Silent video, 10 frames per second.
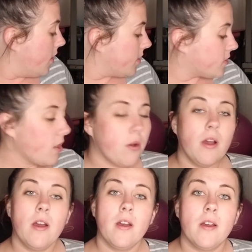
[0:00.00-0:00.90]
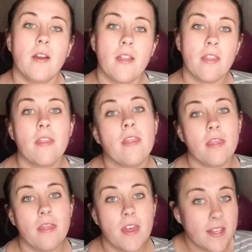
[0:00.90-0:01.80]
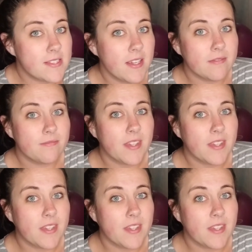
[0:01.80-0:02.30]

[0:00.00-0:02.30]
So that's it.